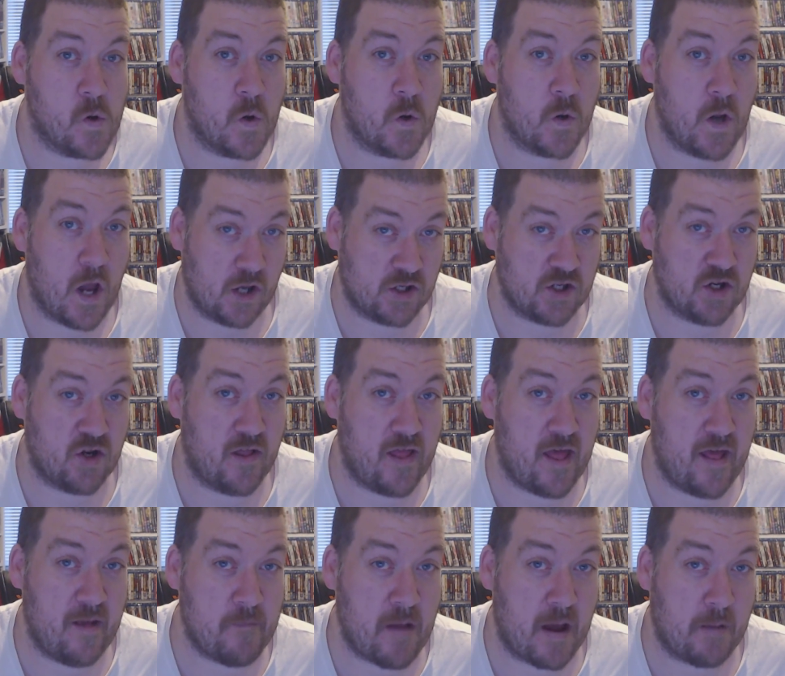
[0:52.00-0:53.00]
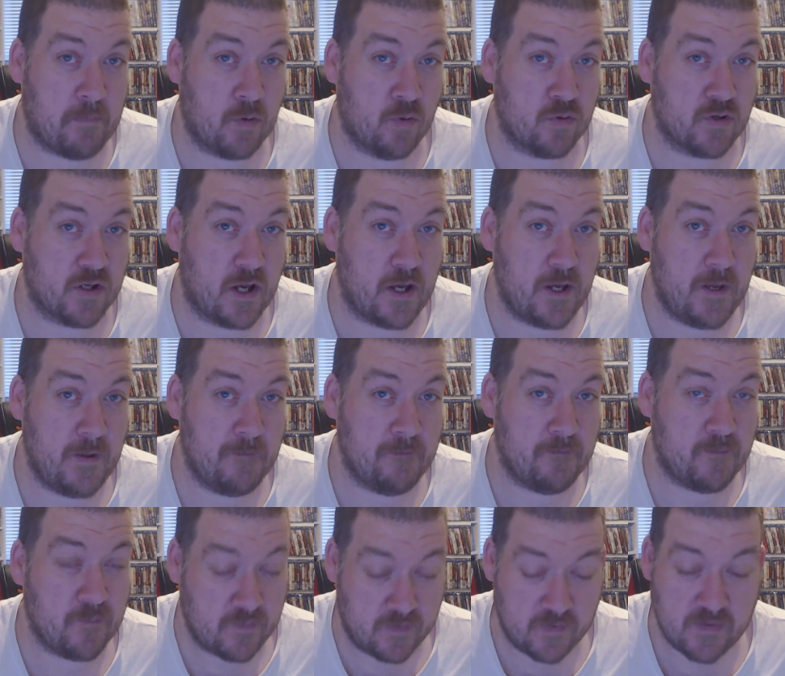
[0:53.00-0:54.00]
how'd you like them apples eh
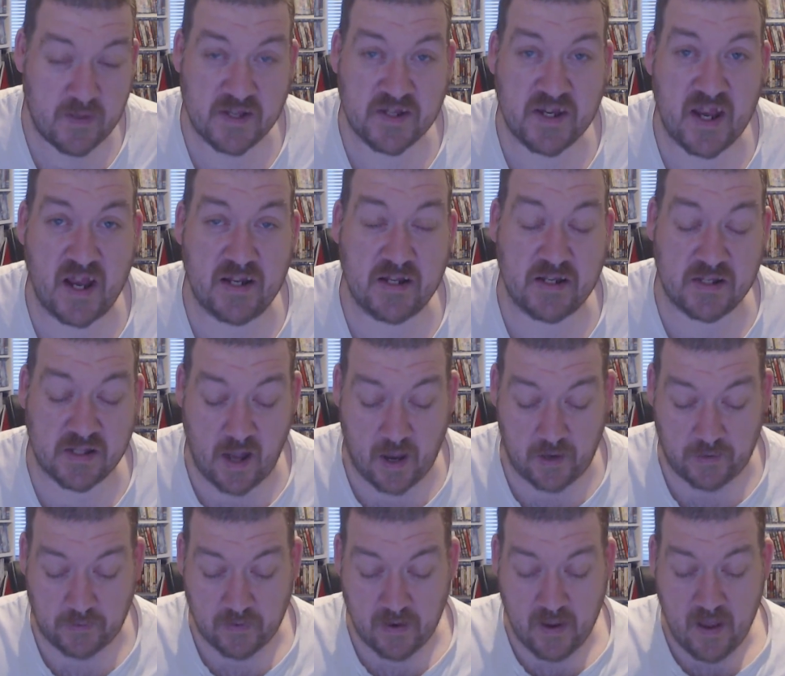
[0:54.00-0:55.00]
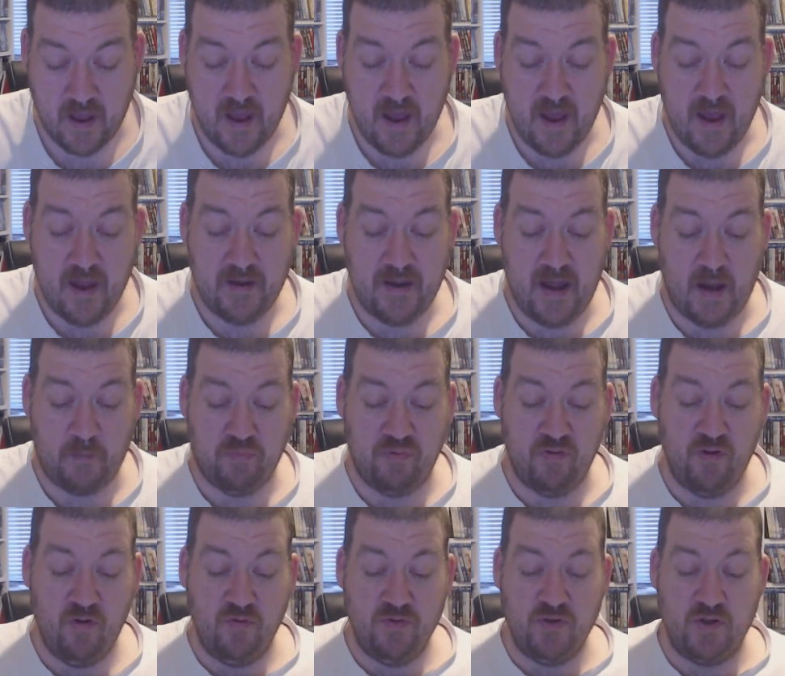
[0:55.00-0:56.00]
let's get this done now
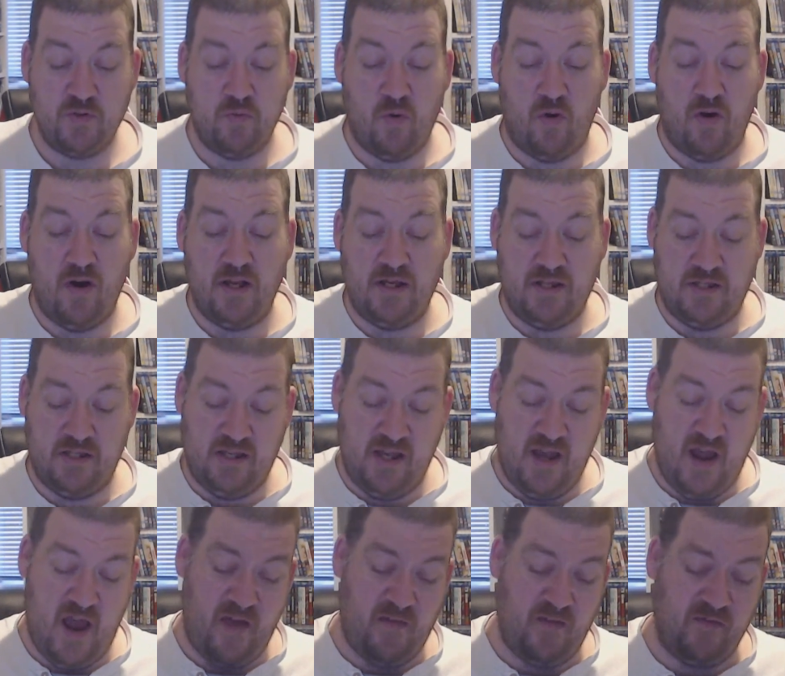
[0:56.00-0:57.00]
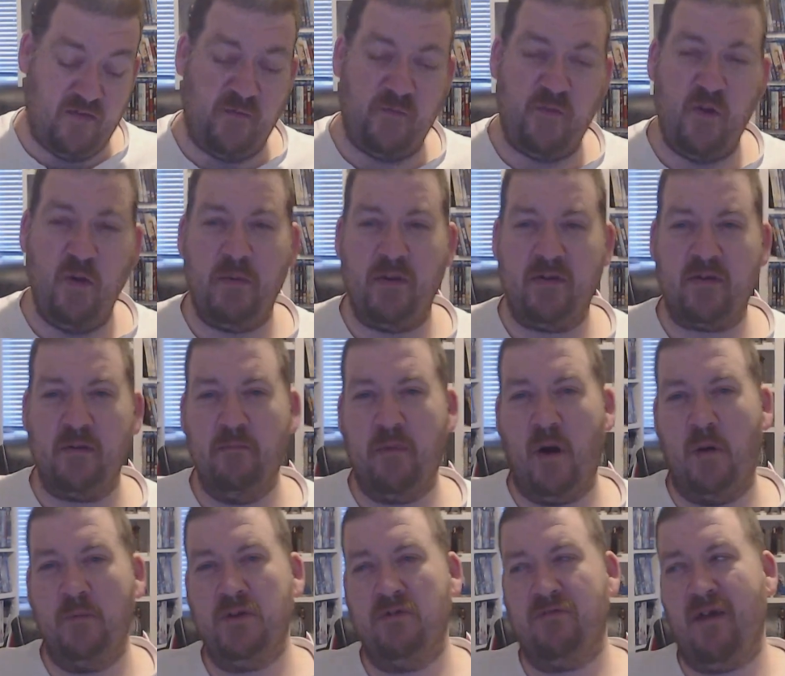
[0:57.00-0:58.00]
pre-orders wise yeah there's a few bits and
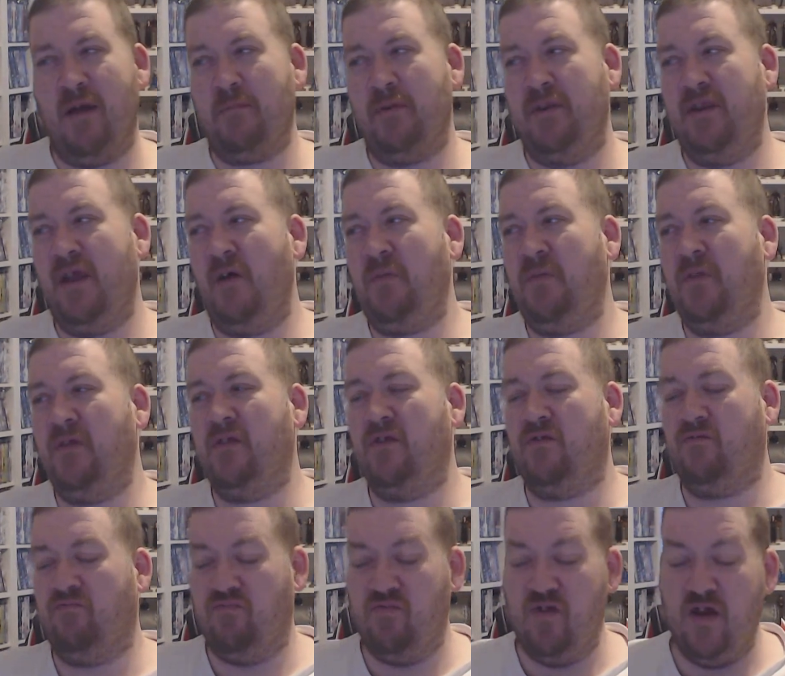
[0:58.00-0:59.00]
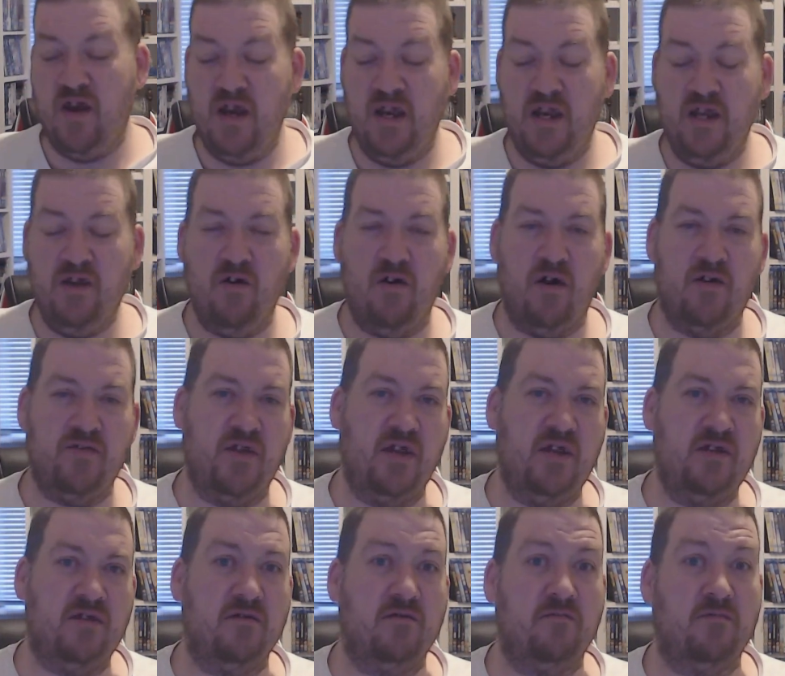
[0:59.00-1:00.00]
bobs around but nothing that's really got a
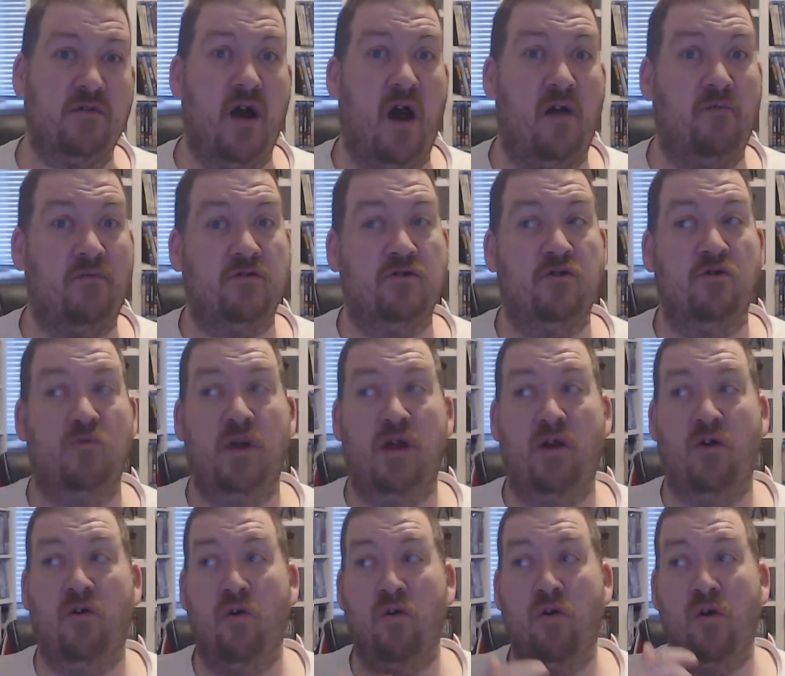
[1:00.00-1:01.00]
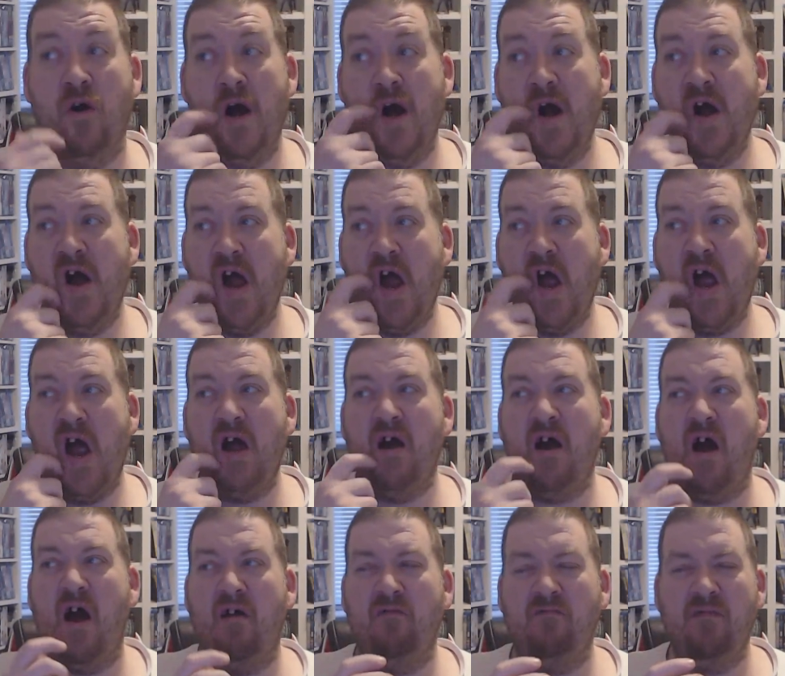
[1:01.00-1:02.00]
decent cover to it or
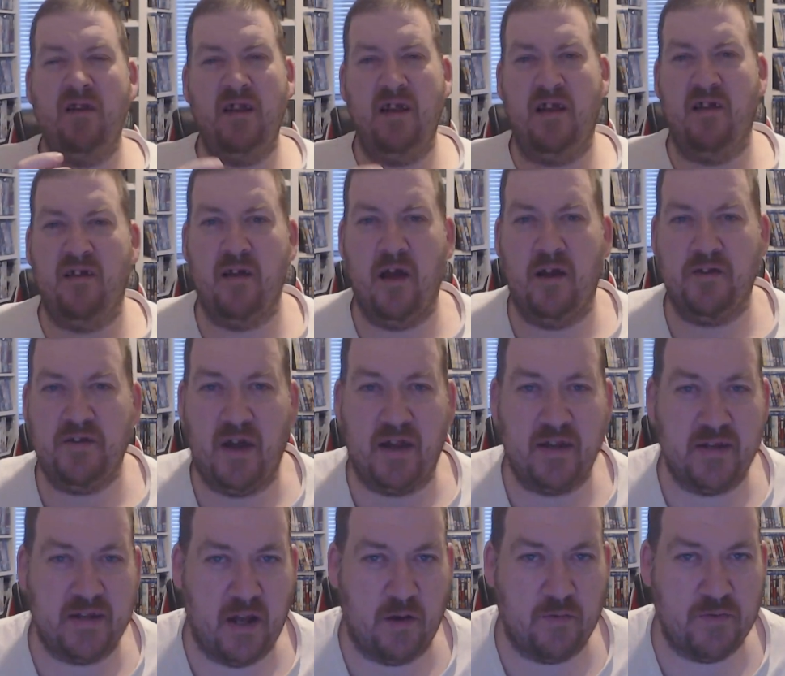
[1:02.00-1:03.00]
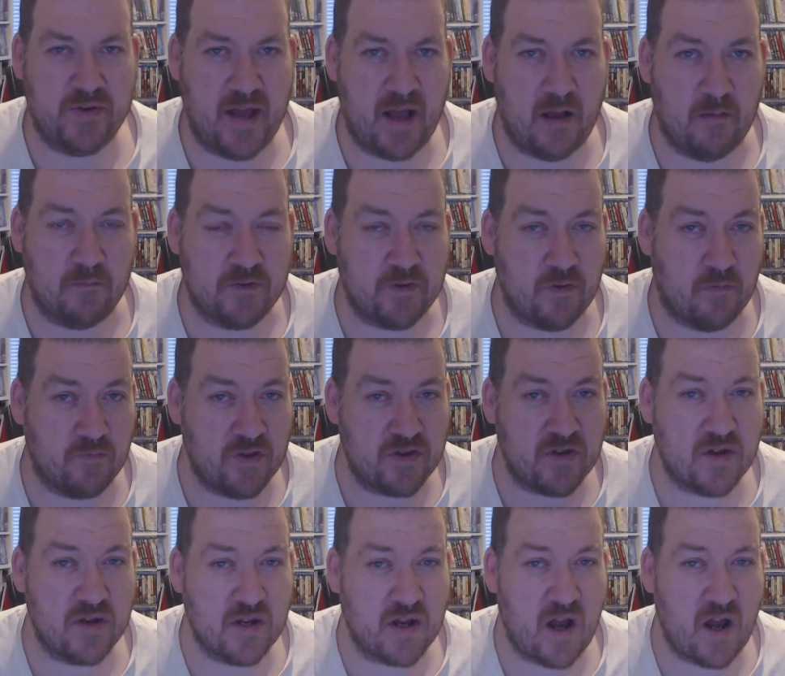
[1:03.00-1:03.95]
really a, a date nailed down, so I'm just going to go